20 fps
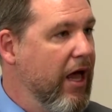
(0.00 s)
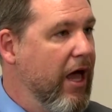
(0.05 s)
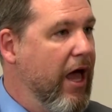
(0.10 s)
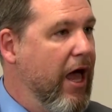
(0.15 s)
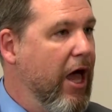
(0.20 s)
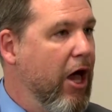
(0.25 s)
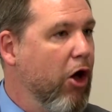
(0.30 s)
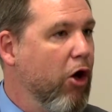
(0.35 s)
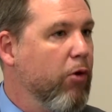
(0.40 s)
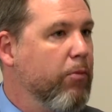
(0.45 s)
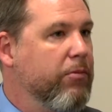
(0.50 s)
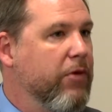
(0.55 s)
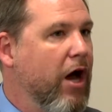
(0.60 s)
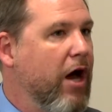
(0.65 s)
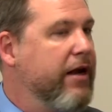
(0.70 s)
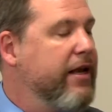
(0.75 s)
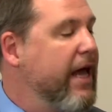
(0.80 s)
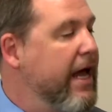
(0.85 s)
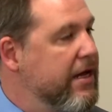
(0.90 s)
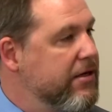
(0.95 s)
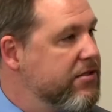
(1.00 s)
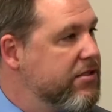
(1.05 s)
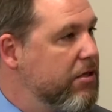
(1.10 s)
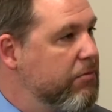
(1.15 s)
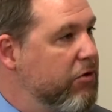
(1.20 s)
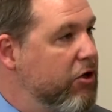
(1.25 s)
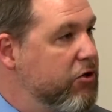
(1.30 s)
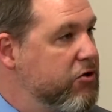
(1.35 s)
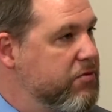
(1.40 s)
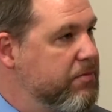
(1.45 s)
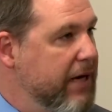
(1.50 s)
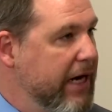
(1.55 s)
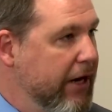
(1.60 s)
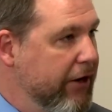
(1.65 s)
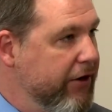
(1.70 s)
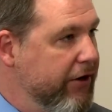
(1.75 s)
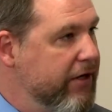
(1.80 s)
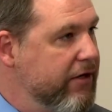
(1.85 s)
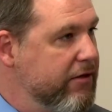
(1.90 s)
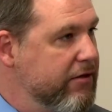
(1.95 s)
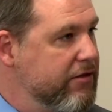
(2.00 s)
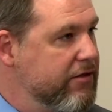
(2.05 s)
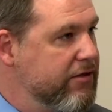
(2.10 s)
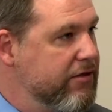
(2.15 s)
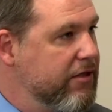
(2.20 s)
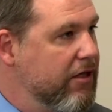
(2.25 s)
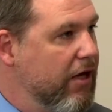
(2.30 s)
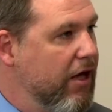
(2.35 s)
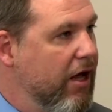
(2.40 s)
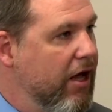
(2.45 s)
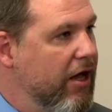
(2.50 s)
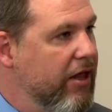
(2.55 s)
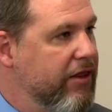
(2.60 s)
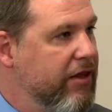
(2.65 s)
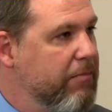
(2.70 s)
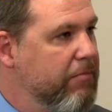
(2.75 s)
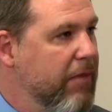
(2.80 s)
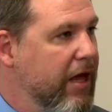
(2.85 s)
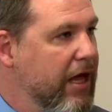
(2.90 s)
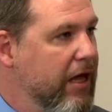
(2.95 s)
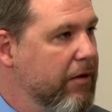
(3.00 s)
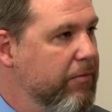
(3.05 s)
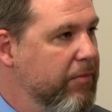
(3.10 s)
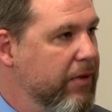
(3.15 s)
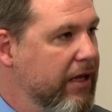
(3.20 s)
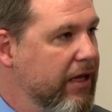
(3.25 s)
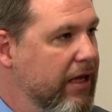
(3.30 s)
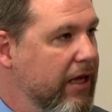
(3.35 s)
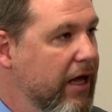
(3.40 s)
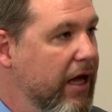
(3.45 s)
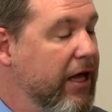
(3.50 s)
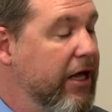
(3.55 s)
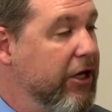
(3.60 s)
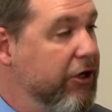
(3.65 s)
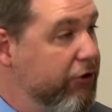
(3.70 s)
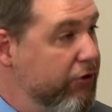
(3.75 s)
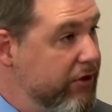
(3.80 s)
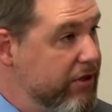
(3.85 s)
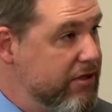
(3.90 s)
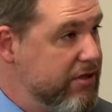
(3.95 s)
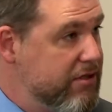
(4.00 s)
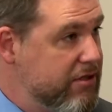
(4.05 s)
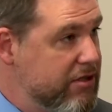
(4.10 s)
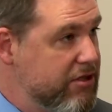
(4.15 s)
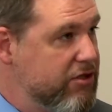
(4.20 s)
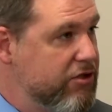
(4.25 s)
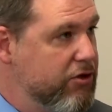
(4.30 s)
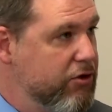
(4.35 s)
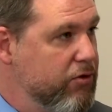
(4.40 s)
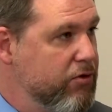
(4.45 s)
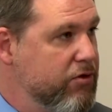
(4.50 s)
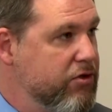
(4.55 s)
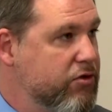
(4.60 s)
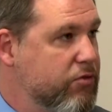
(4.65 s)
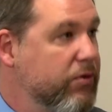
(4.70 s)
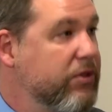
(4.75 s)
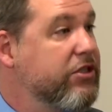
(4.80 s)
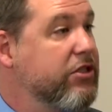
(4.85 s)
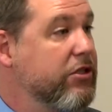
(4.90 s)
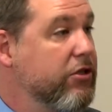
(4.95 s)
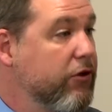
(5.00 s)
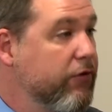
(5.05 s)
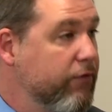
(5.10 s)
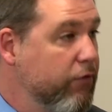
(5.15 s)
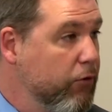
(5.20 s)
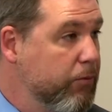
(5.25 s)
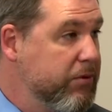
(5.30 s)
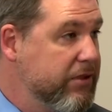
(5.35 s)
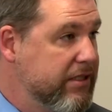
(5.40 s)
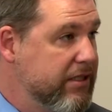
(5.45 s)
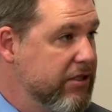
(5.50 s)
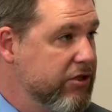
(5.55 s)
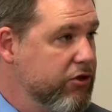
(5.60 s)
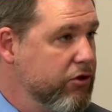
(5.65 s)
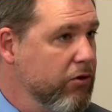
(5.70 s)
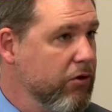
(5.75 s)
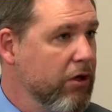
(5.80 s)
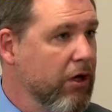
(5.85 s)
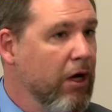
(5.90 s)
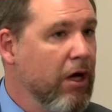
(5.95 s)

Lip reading: help knock down some of those barriers that may be a hindrance to students reaching their full potential.